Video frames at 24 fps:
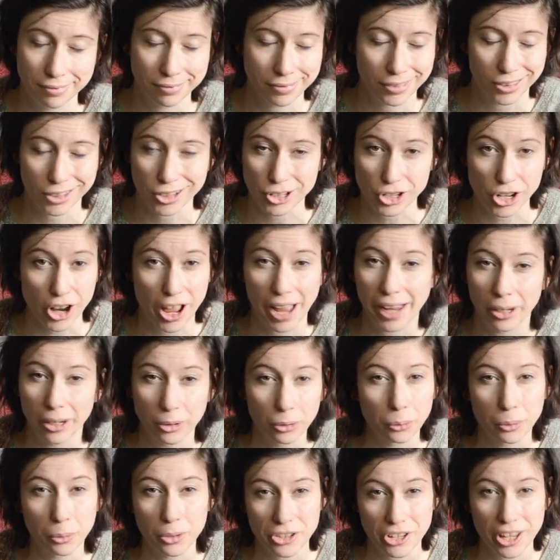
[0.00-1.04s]
the
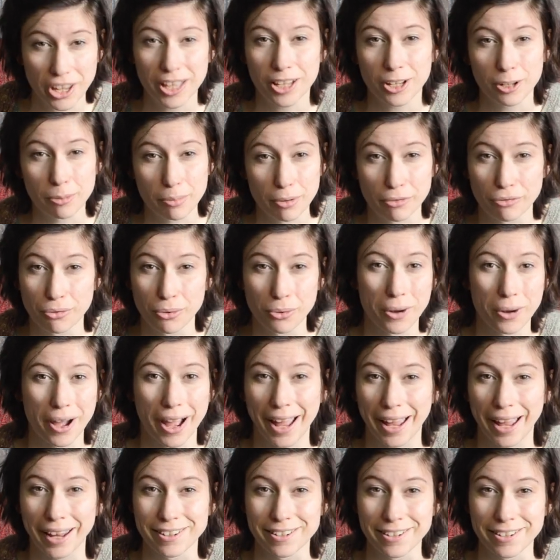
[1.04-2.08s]
child was ill
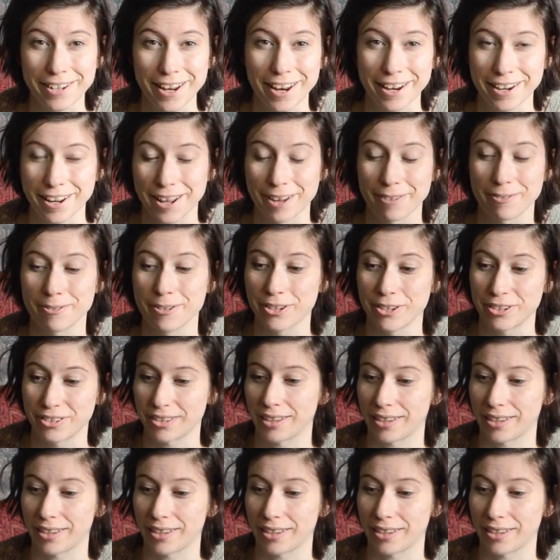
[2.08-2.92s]
beforehand and I was